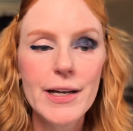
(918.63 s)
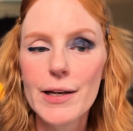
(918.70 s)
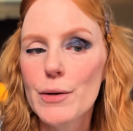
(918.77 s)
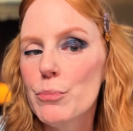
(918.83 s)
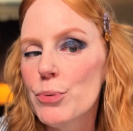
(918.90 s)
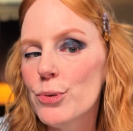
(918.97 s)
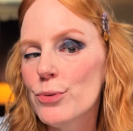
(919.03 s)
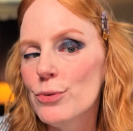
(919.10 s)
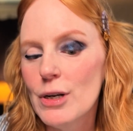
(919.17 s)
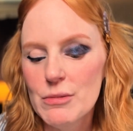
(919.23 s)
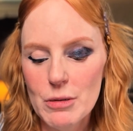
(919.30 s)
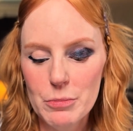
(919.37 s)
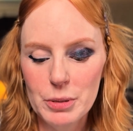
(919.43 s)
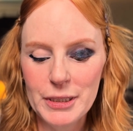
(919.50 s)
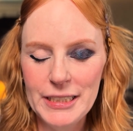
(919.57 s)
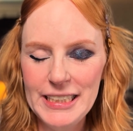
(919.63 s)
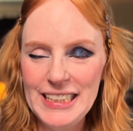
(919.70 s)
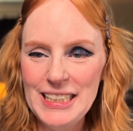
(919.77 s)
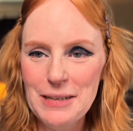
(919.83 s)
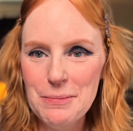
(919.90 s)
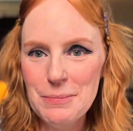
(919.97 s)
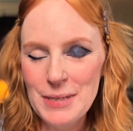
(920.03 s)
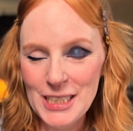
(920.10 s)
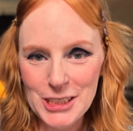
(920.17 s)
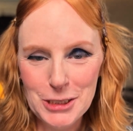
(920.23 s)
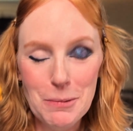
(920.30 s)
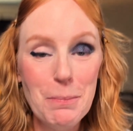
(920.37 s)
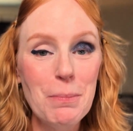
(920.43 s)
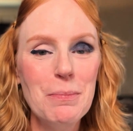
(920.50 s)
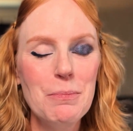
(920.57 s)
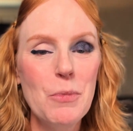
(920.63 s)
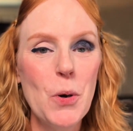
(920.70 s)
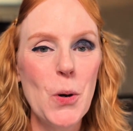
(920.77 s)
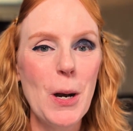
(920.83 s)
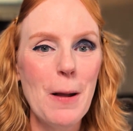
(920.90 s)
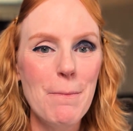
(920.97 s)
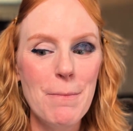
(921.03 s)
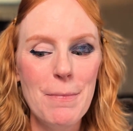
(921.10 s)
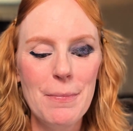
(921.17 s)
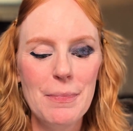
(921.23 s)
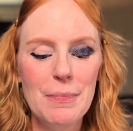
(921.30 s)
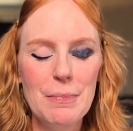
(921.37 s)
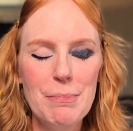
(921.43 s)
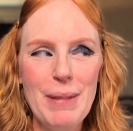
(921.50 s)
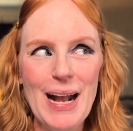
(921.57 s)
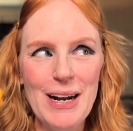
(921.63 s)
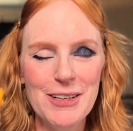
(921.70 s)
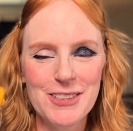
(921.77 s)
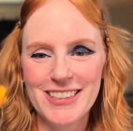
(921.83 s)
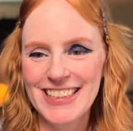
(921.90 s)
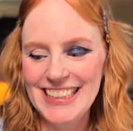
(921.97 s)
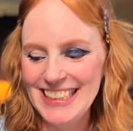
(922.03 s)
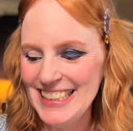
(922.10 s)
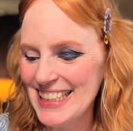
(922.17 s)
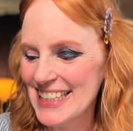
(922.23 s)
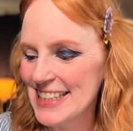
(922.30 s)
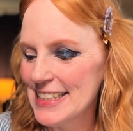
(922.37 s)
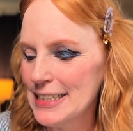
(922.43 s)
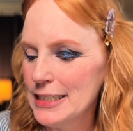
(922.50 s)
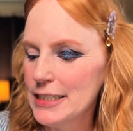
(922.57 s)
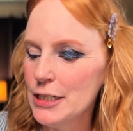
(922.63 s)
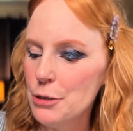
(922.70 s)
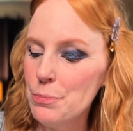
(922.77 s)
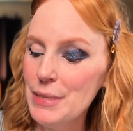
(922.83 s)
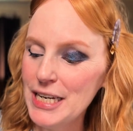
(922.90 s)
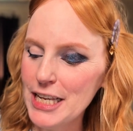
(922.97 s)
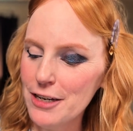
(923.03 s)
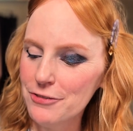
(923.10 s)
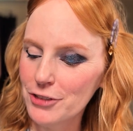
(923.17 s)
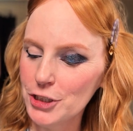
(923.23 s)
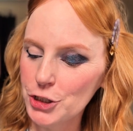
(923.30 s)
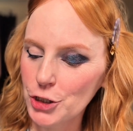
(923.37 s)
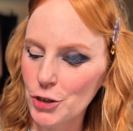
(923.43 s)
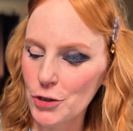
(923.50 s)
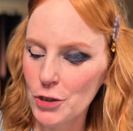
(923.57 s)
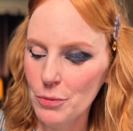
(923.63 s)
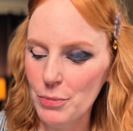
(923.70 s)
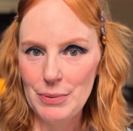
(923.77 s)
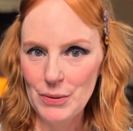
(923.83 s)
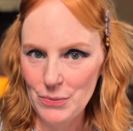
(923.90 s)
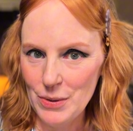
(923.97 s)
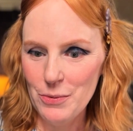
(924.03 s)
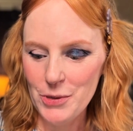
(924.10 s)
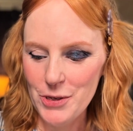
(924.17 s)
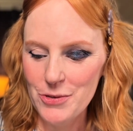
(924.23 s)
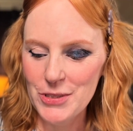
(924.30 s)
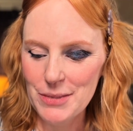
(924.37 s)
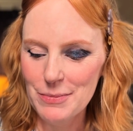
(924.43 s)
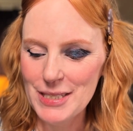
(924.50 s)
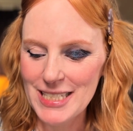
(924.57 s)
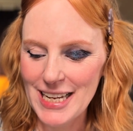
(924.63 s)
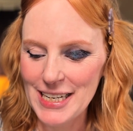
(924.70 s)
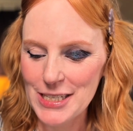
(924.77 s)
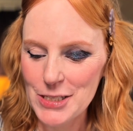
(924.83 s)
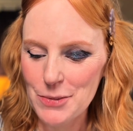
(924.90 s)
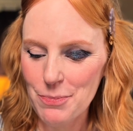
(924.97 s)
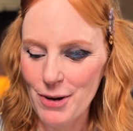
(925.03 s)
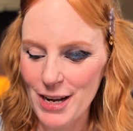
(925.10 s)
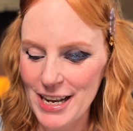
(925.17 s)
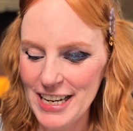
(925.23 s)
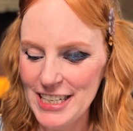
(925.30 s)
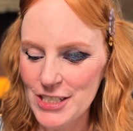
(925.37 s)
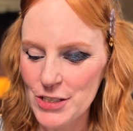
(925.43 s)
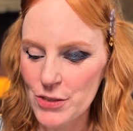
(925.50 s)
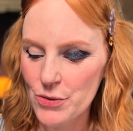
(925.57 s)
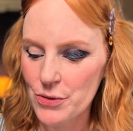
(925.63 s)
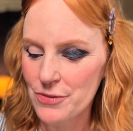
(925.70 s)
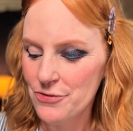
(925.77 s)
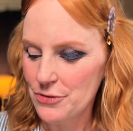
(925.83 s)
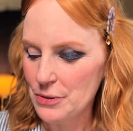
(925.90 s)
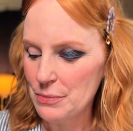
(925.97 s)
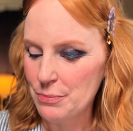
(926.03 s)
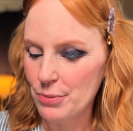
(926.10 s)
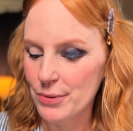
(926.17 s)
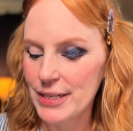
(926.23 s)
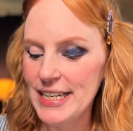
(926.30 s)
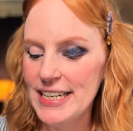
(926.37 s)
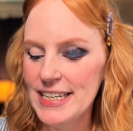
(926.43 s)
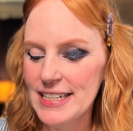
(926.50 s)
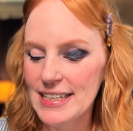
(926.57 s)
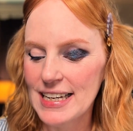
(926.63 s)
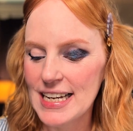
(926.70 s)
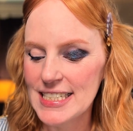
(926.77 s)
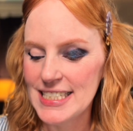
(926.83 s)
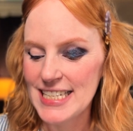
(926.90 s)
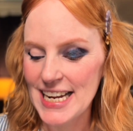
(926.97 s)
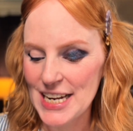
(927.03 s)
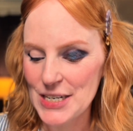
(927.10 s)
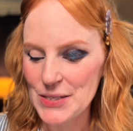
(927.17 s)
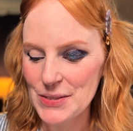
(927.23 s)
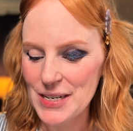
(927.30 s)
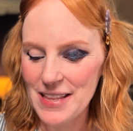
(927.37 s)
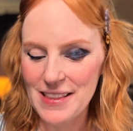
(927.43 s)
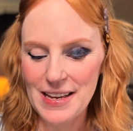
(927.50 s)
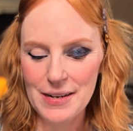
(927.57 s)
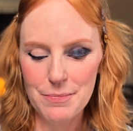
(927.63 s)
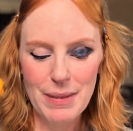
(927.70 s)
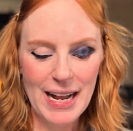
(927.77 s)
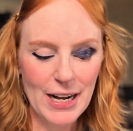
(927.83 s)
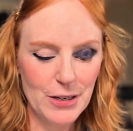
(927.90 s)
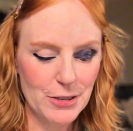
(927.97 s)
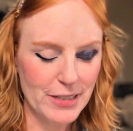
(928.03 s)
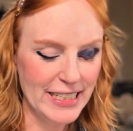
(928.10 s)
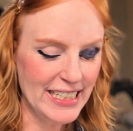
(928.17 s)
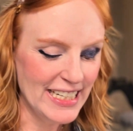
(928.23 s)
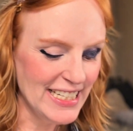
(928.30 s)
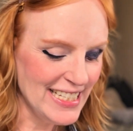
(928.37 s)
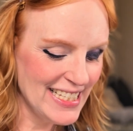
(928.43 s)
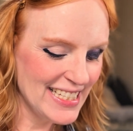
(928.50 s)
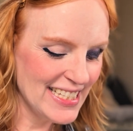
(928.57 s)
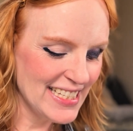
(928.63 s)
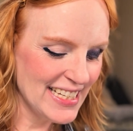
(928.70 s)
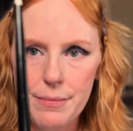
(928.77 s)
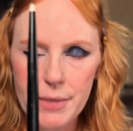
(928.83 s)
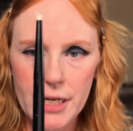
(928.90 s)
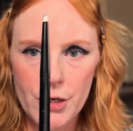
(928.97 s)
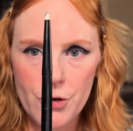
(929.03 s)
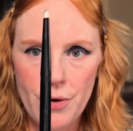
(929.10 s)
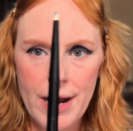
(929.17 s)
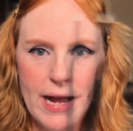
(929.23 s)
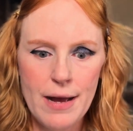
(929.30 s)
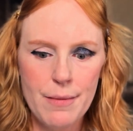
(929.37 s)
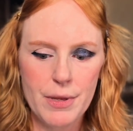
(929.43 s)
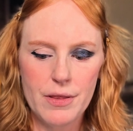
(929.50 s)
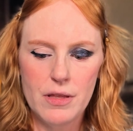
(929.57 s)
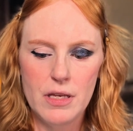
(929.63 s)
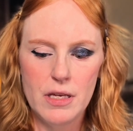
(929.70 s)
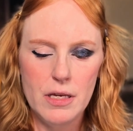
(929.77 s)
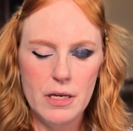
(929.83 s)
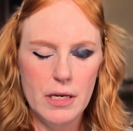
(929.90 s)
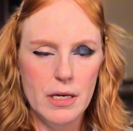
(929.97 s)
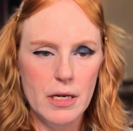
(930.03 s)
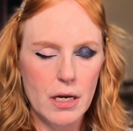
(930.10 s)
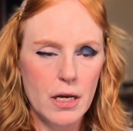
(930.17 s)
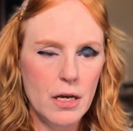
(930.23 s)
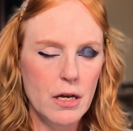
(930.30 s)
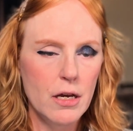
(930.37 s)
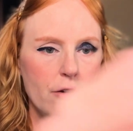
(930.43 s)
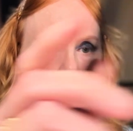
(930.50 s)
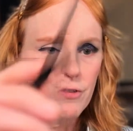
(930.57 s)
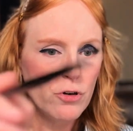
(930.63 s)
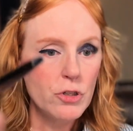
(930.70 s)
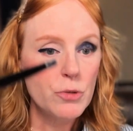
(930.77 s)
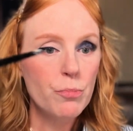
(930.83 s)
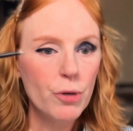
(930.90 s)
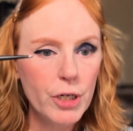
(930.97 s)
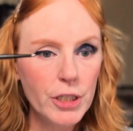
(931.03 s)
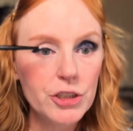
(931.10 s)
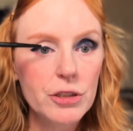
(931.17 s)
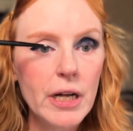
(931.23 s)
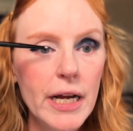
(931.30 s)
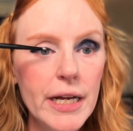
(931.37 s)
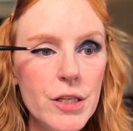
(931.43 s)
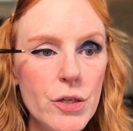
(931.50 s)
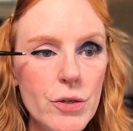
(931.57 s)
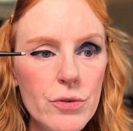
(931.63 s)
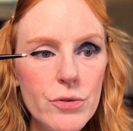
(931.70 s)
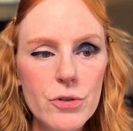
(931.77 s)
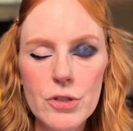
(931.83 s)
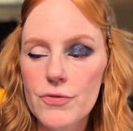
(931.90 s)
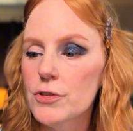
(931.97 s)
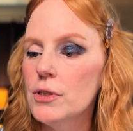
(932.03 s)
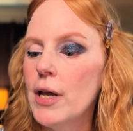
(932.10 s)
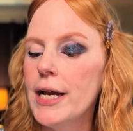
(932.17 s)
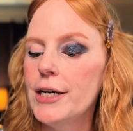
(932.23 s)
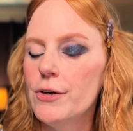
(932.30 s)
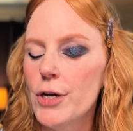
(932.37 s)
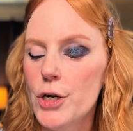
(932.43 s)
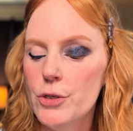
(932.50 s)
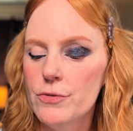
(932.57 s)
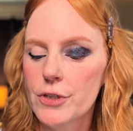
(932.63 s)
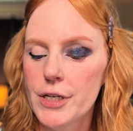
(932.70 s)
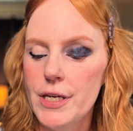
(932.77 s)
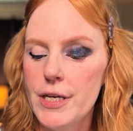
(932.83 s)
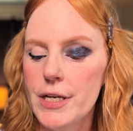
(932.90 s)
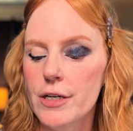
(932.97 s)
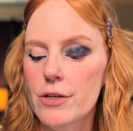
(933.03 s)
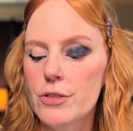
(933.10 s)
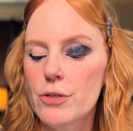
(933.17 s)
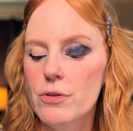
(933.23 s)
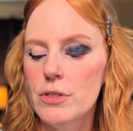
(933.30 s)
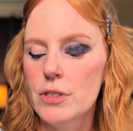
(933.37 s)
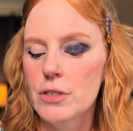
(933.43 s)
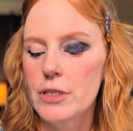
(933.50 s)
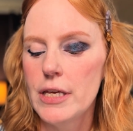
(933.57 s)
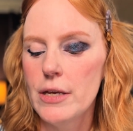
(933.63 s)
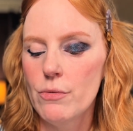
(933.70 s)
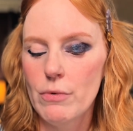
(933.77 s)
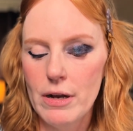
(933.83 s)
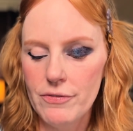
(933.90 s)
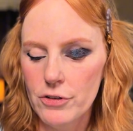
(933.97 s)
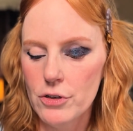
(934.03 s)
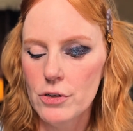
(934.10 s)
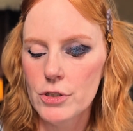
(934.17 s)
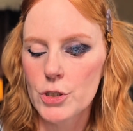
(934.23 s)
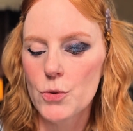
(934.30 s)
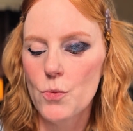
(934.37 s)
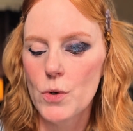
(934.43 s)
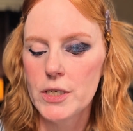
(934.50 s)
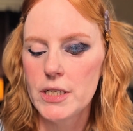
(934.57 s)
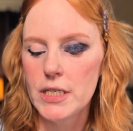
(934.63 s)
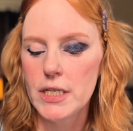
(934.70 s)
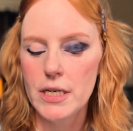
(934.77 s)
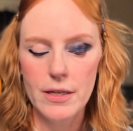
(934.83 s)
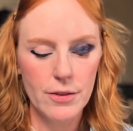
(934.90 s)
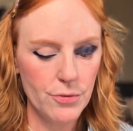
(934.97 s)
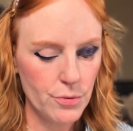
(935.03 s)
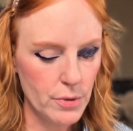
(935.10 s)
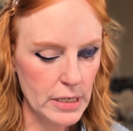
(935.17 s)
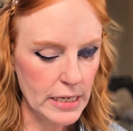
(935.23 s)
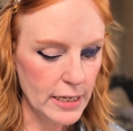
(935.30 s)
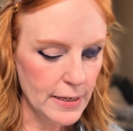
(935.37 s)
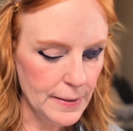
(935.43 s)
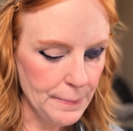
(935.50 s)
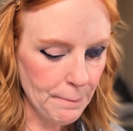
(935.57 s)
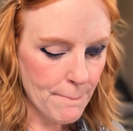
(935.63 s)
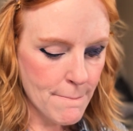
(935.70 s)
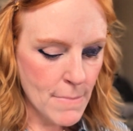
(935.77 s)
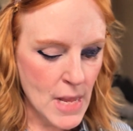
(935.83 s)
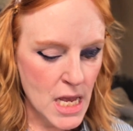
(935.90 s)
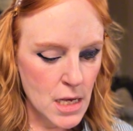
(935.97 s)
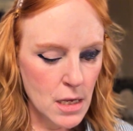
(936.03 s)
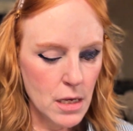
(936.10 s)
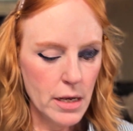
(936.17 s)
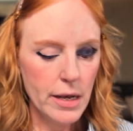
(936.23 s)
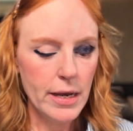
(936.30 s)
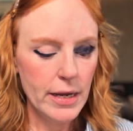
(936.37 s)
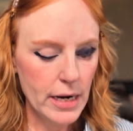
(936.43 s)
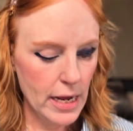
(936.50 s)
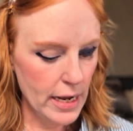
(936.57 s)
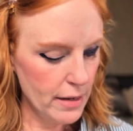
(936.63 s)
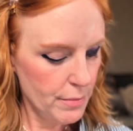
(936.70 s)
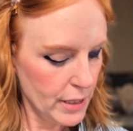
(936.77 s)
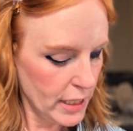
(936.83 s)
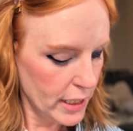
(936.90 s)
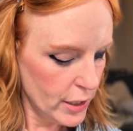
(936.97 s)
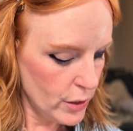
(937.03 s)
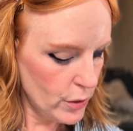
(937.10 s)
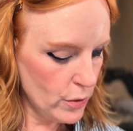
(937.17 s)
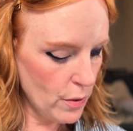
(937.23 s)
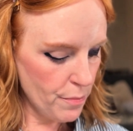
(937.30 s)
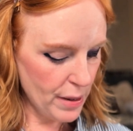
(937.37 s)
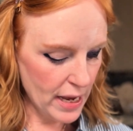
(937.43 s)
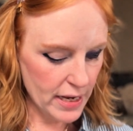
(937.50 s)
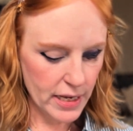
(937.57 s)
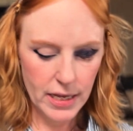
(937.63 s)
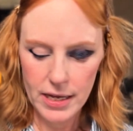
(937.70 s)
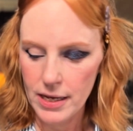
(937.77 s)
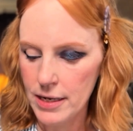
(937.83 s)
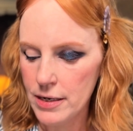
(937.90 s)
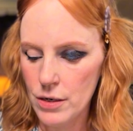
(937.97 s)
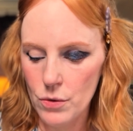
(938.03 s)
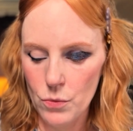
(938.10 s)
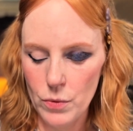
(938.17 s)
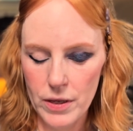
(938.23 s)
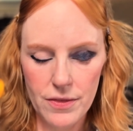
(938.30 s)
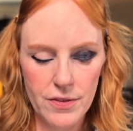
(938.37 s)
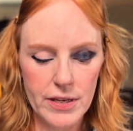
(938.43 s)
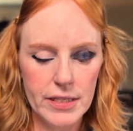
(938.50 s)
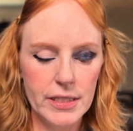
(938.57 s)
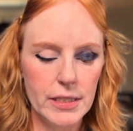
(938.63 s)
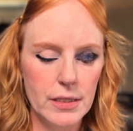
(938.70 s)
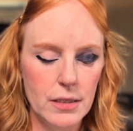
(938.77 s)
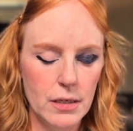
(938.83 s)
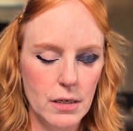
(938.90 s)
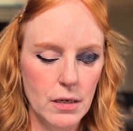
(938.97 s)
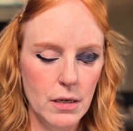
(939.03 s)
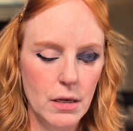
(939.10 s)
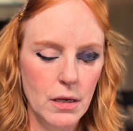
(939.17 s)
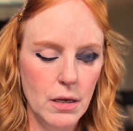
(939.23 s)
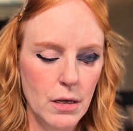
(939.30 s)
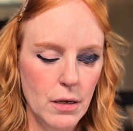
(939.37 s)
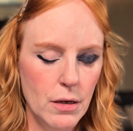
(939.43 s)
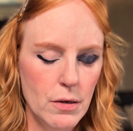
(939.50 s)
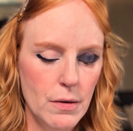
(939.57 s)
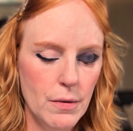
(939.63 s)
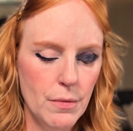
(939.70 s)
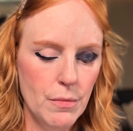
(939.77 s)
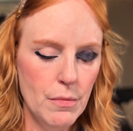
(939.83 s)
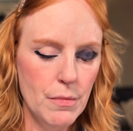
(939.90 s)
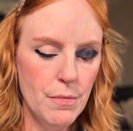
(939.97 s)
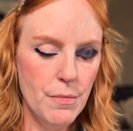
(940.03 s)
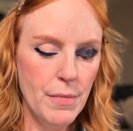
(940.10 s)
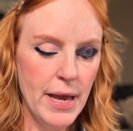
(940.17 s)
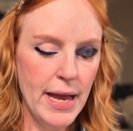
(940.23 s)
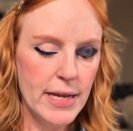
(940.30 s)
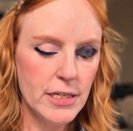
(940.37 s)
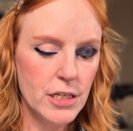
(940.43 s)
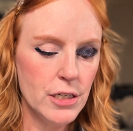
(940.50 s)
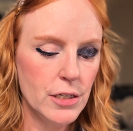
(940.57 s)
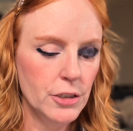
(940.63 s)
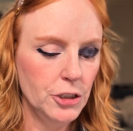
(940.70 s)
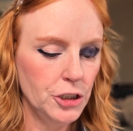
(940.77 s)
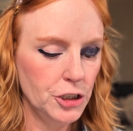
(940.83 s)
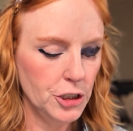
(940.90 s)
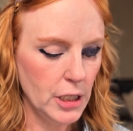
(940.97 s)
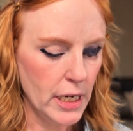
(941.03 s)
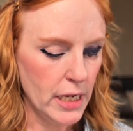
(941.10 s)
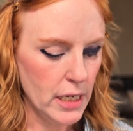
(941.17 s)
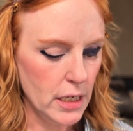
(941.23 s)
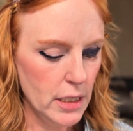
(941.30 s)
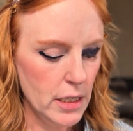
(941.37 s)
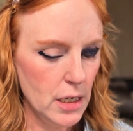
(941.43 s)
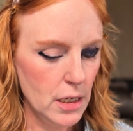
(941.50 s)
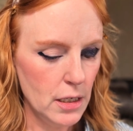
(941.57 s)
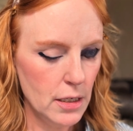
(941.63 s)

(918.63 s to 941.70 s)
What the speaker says: am probably much more powdery than many a French girl, but we will use some setting spray to sort of bring down that powderiness. going to grab the first brush that I had used for liner over here. So this is the Refer 23. And I am going to go back in with this matte shade